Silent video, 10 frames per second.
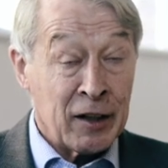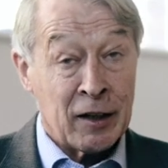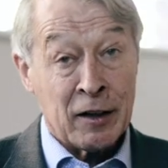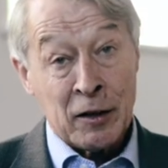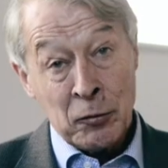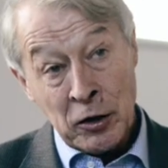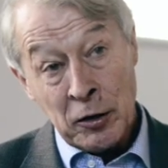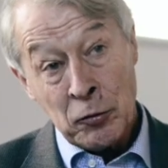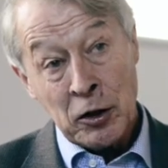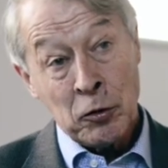Uh,
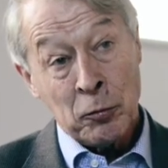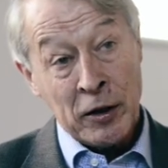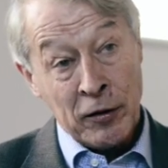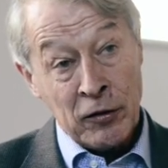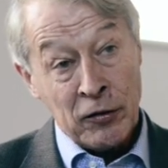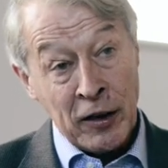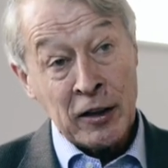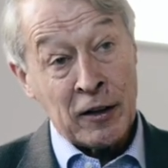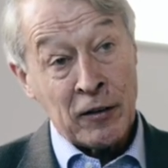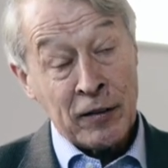we, we will be
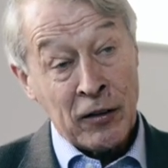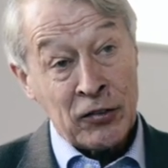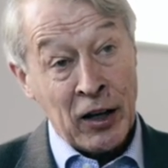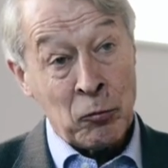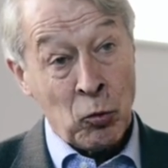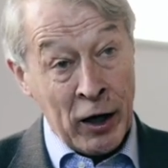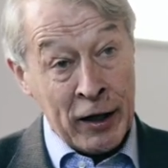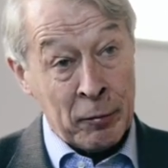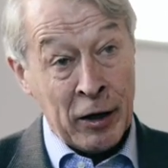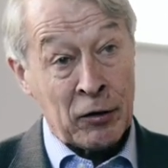thinking in the same
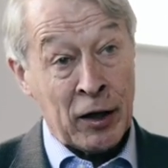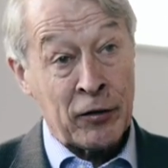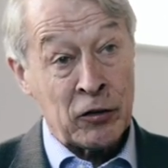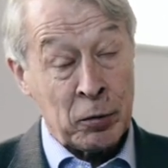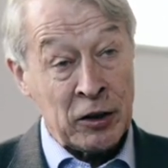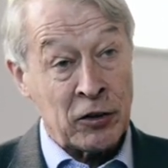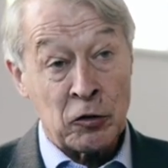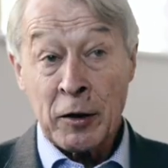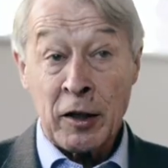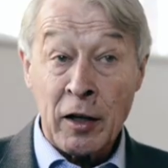way about other
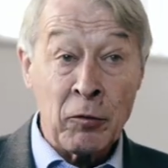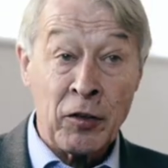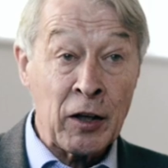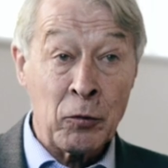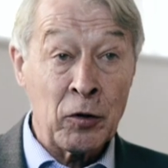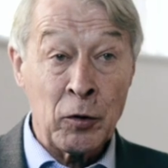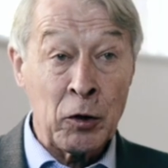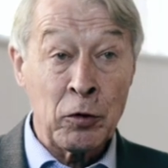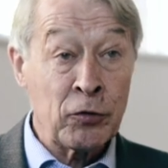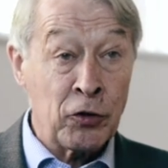species. But I don't think that
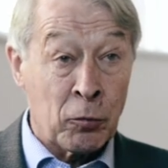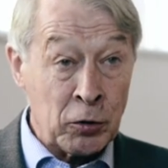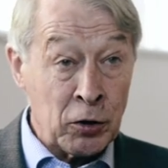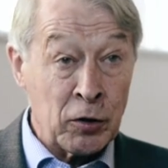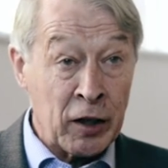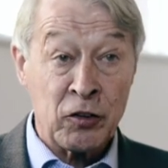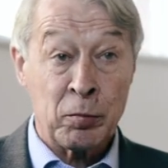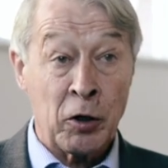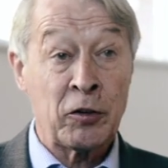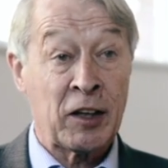we will stop
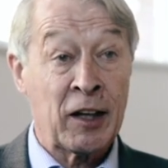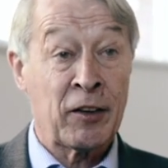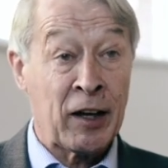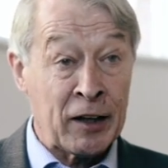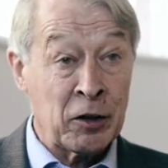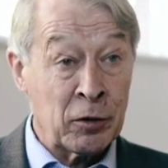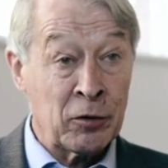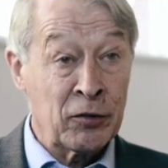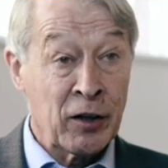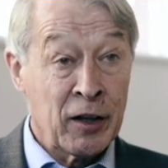exploiting other
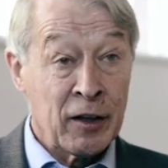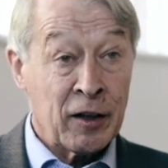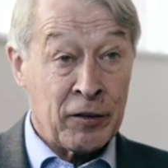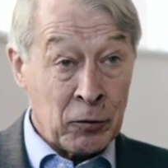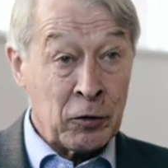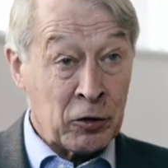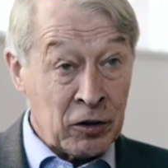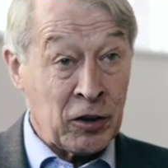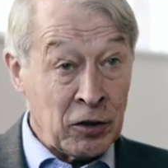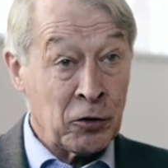animals. I think we'll
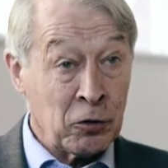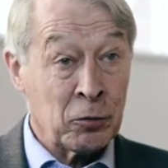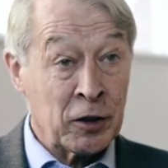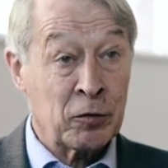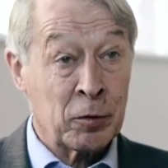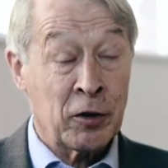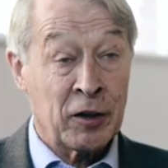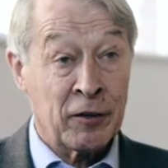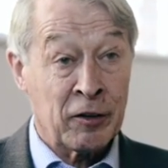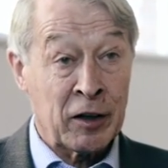continue to
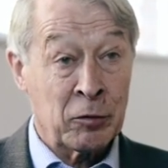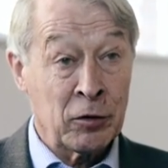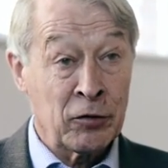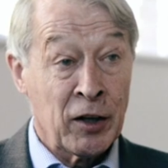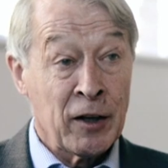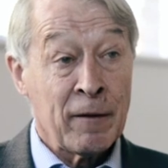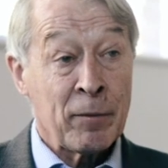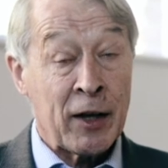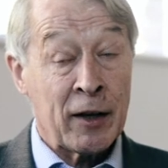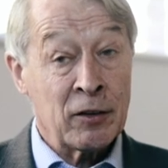exploit other animals,
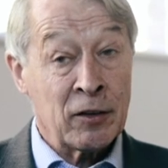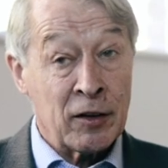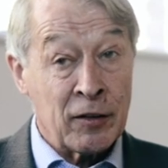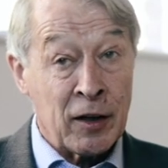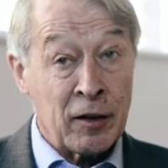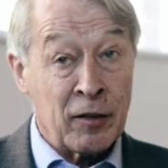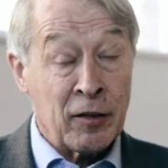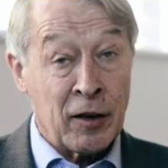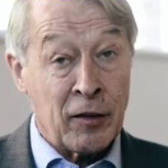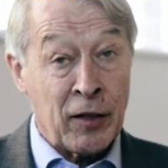and that,
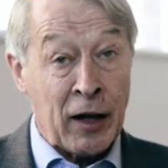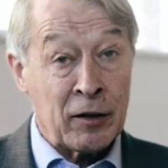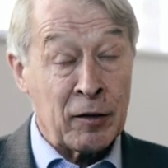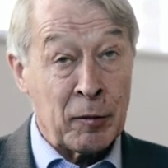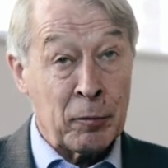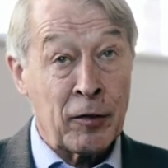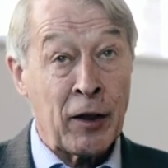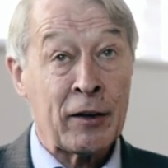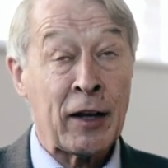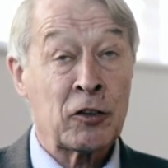that, that, but
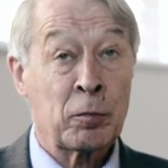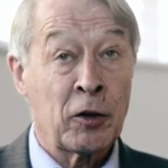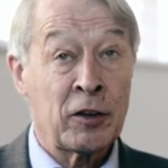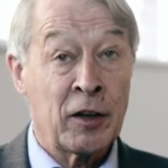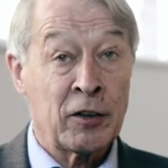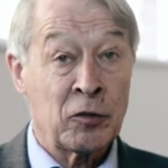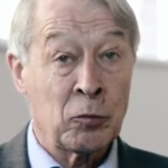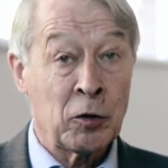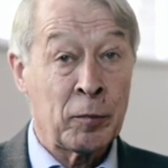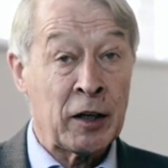that
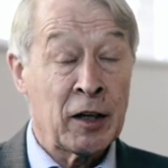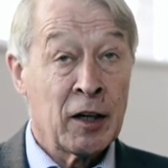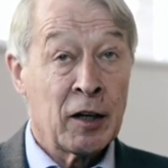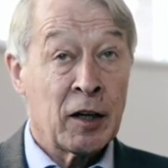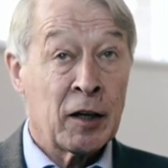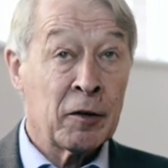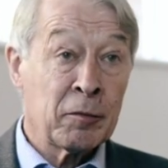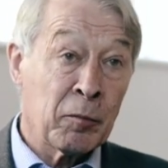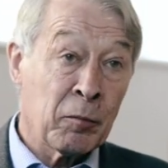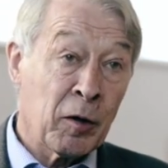exploitation will be
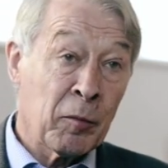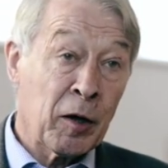um,